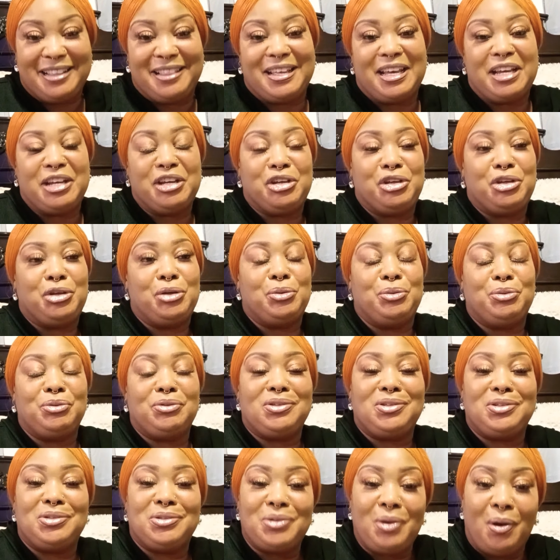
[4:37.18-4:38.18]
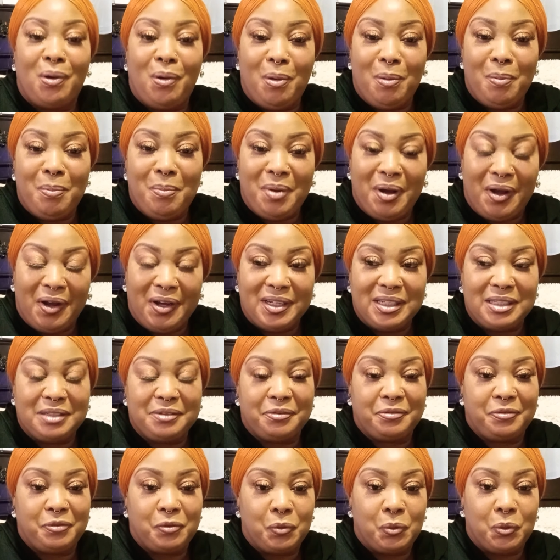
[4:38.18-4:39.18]
Thank you so
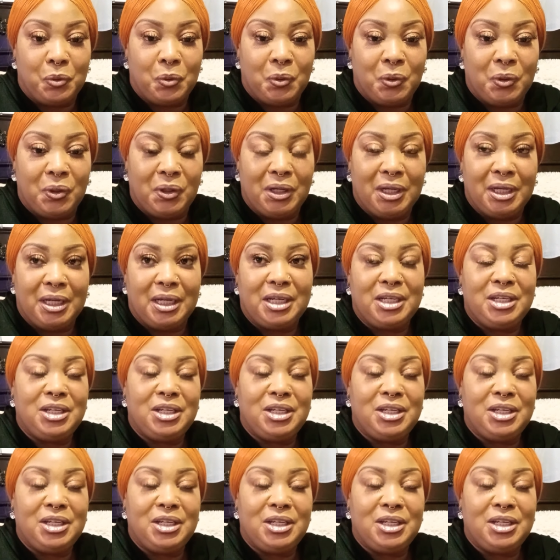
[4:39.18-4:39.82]
much for